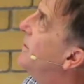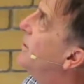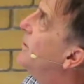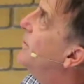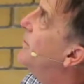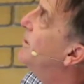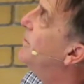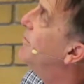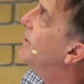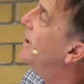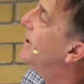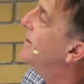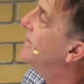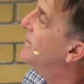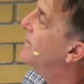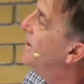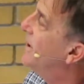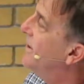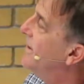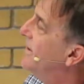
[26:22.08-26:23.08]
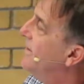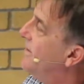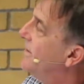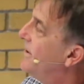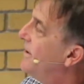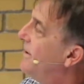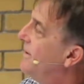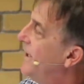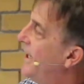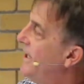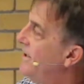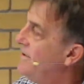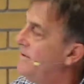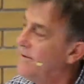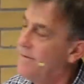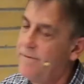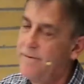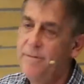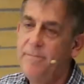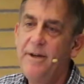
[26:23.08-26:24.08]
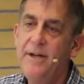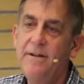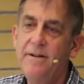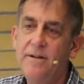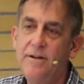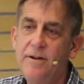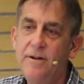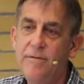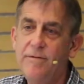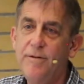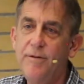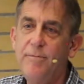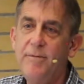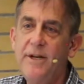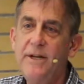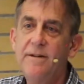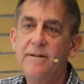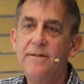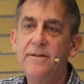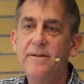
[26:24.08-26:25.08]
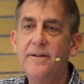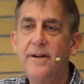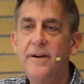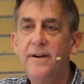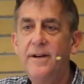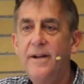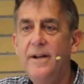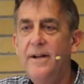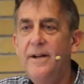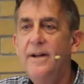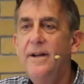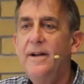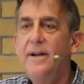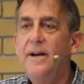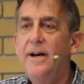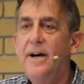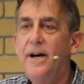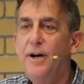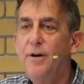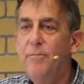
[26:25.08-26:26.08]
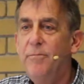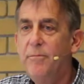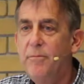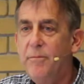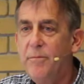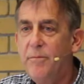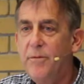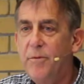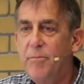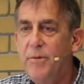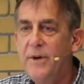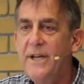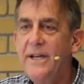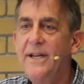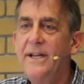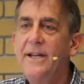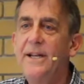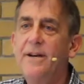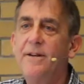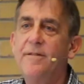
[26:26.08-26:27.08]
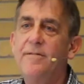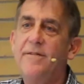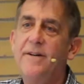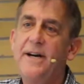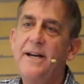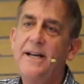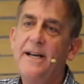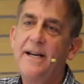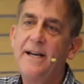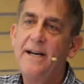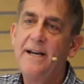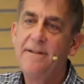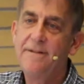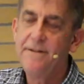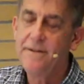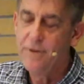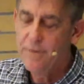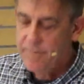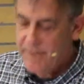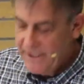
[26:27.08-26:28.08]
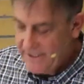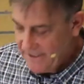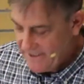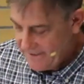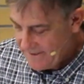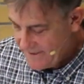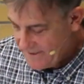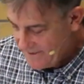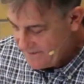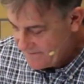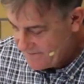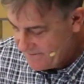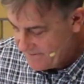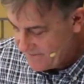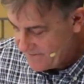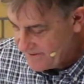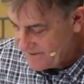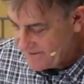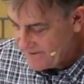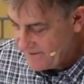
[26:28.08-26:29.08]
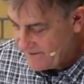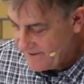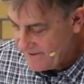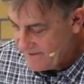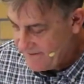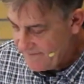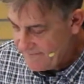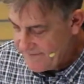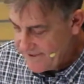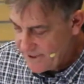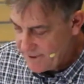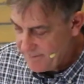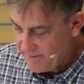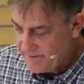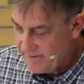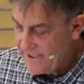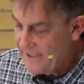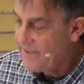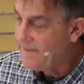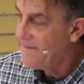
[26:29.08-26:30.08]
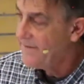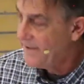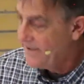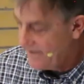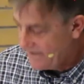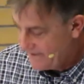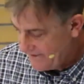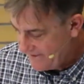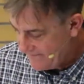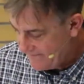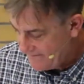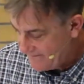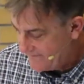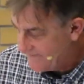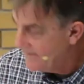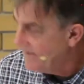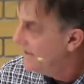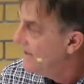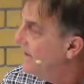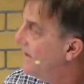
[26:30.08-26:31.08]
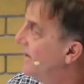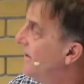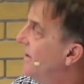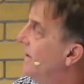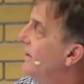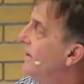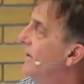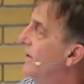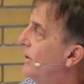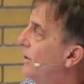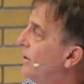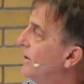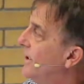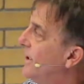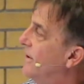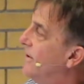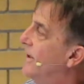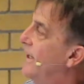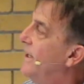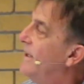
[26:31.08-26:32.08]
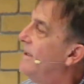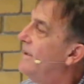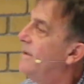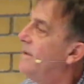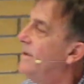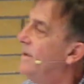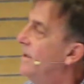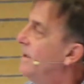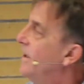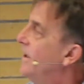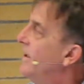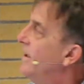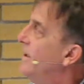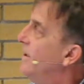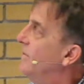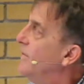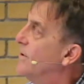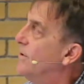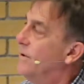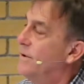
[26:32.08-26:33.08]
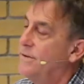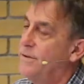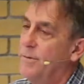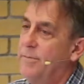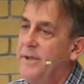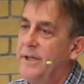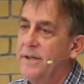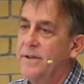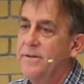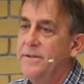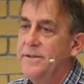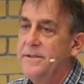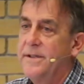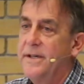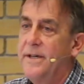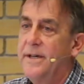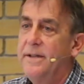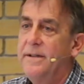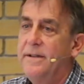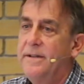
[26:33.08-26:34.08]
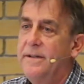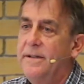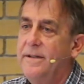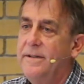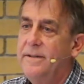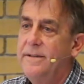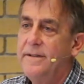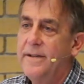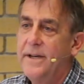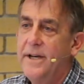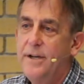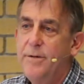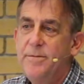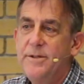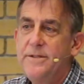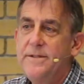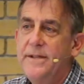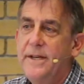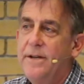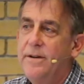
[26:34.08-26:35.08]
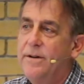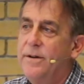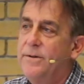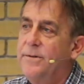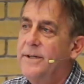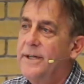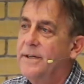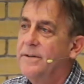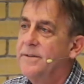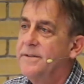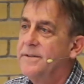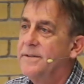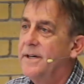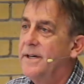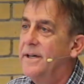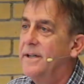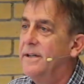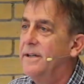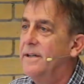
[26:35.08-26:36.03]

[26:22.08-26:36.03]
whole wheat bread as well. These are all natural ferment, long ferment, so you're breaking down the phytic acid, you're making things nutritionally available. That's very delicious. The holy grail, of course, would be a croissant. This is 100% whole wheat croissant.